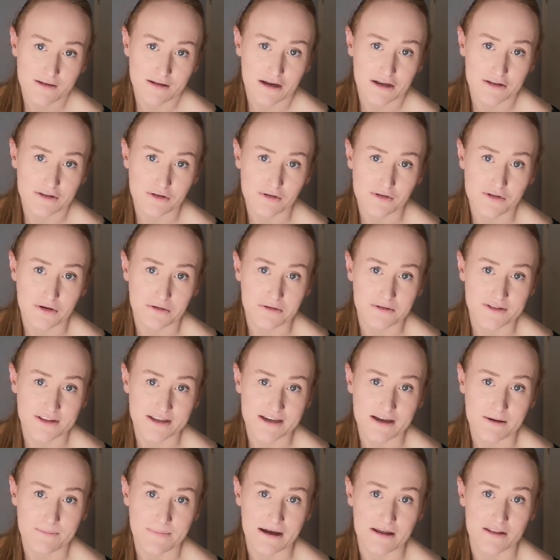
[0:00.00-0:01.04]
and you don't
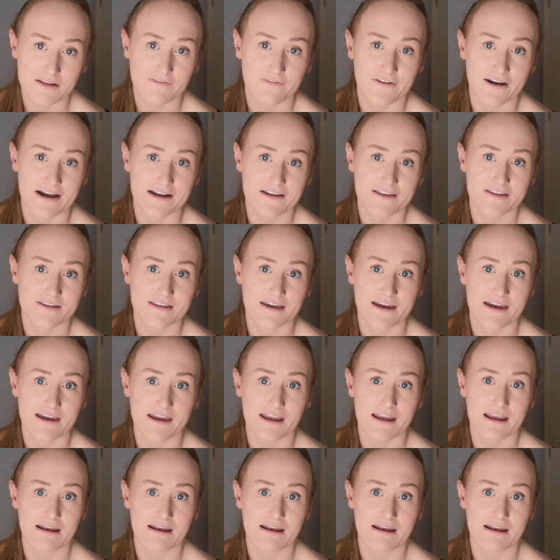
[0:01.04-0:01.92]
think about the fact that